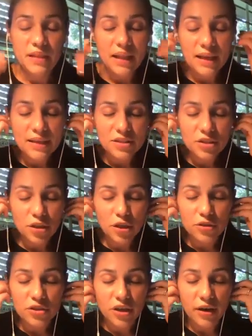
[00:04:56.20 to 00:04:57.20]
Let us
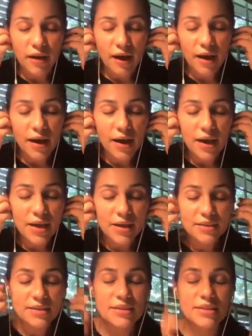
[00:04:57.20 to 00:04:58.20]
close our
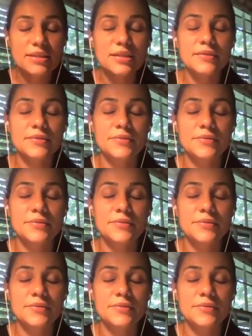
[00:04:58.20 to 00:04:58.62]
eyes.